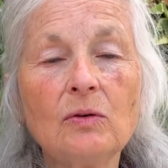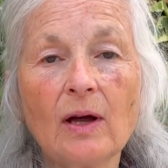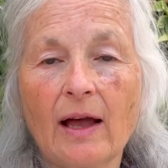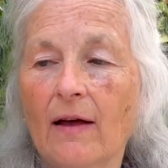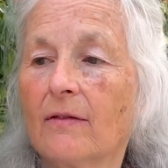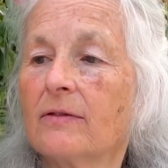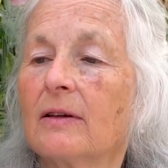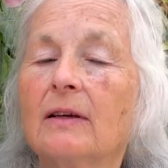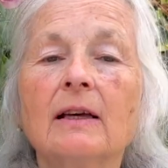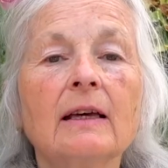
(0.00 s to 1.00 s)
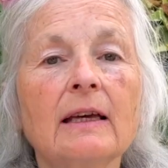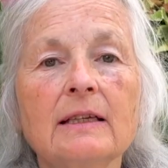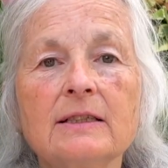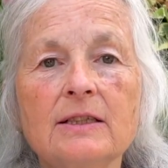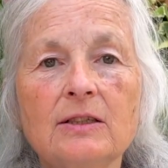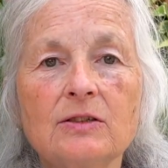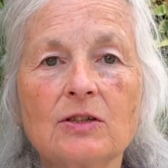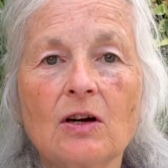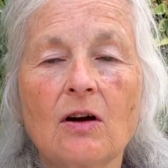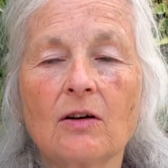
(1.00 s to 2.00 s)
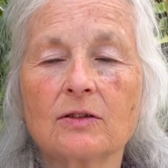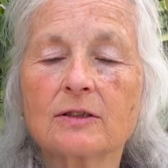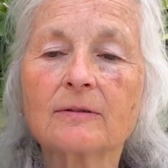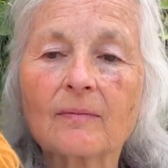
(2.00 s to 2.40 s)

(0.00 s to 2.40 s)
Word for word: have into your jars.